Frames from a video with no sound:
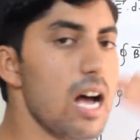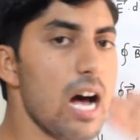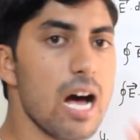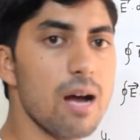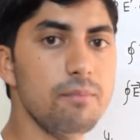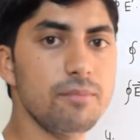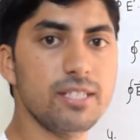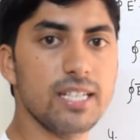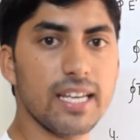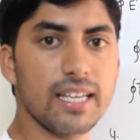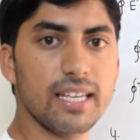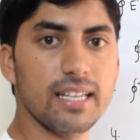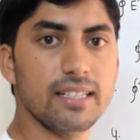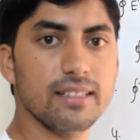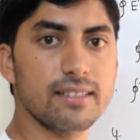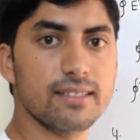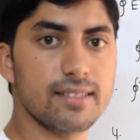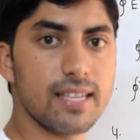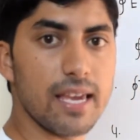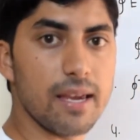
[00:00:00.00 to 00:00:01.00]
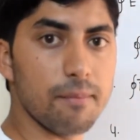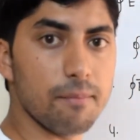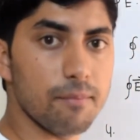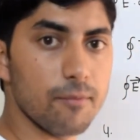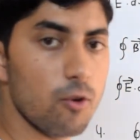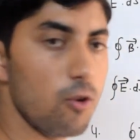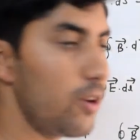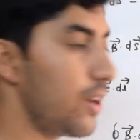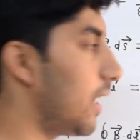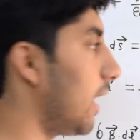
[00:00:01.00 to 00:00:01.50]
I am taking same,
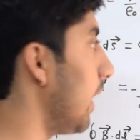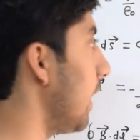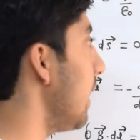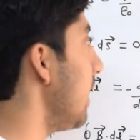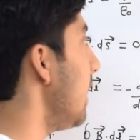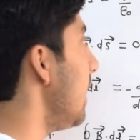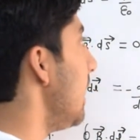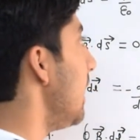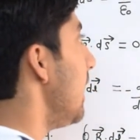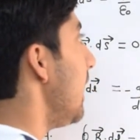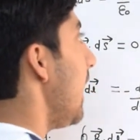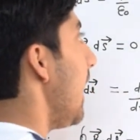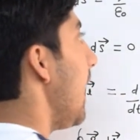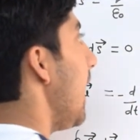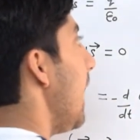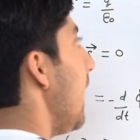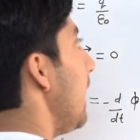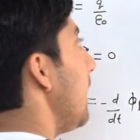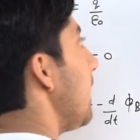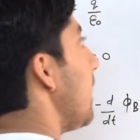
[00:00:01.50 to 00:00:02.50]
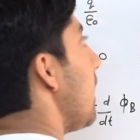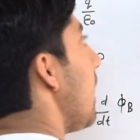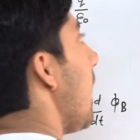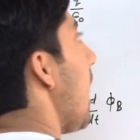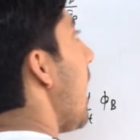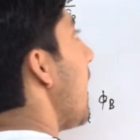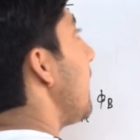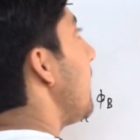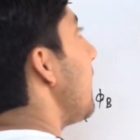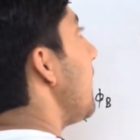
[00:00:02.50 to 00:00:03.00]
okay, and
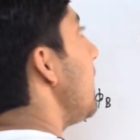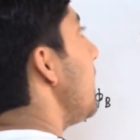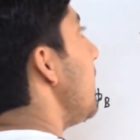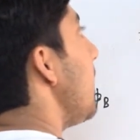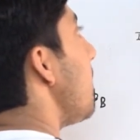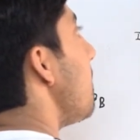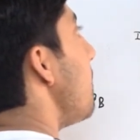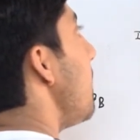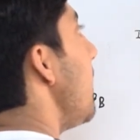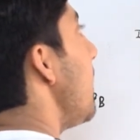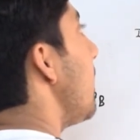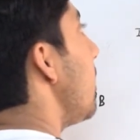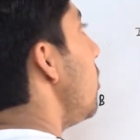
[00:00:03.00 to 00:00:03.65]
I can make a